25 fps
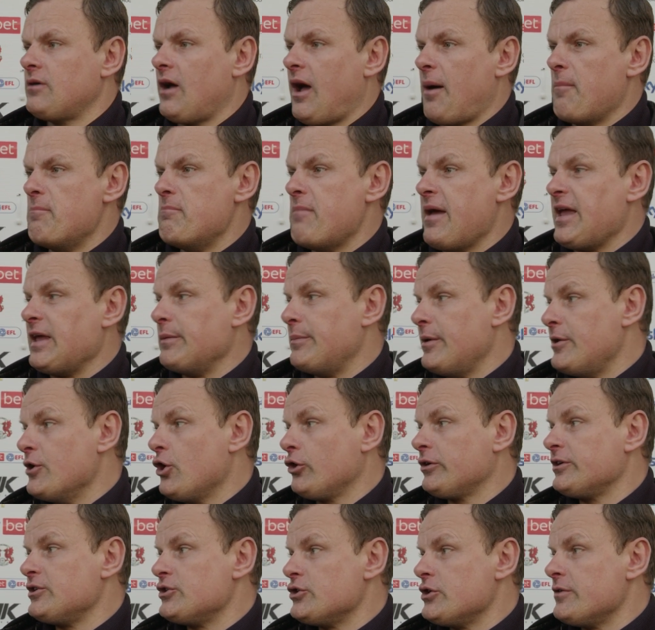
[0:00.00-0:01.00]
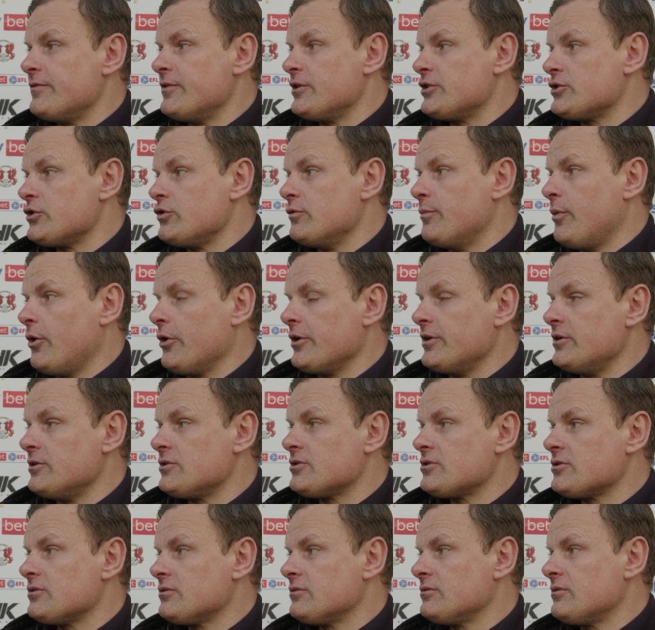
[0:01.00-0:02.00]
and maybe not deserve the two
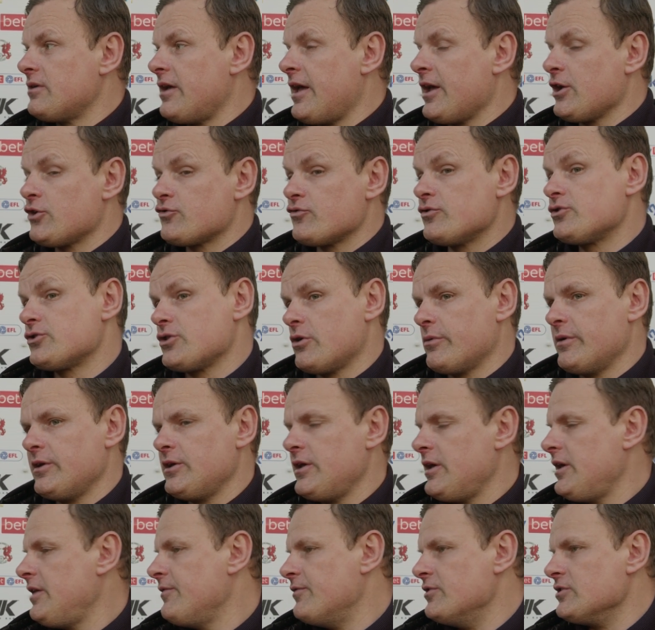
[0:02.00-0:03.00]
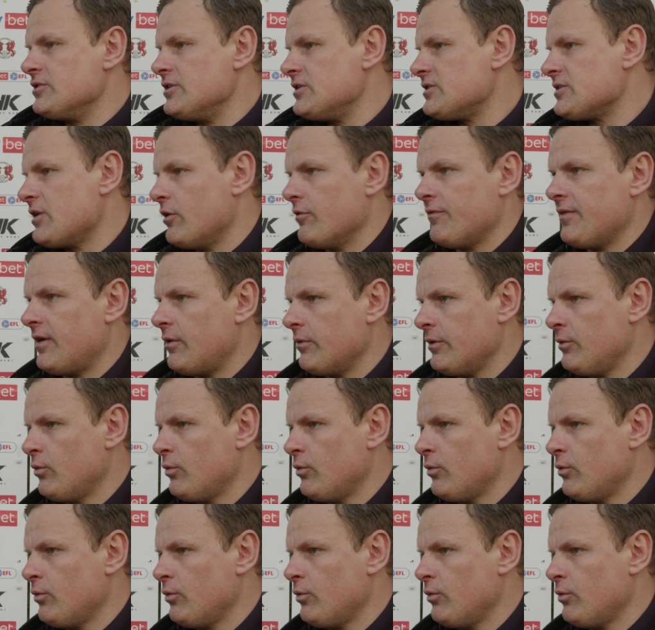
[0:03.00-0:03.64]
points extra. So it evens itself out.